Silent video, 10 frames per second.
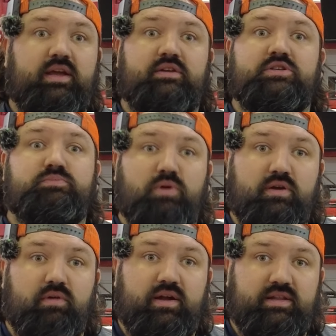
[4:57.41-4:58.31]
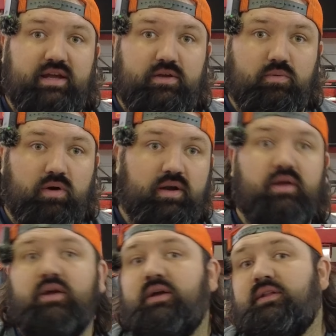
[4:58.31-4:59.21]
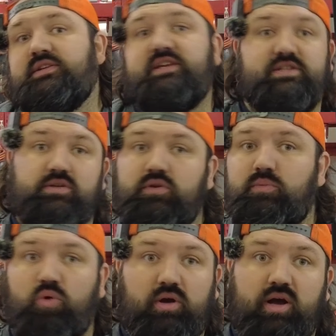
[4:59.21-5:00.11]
get a spring rate that you want. This gets a little more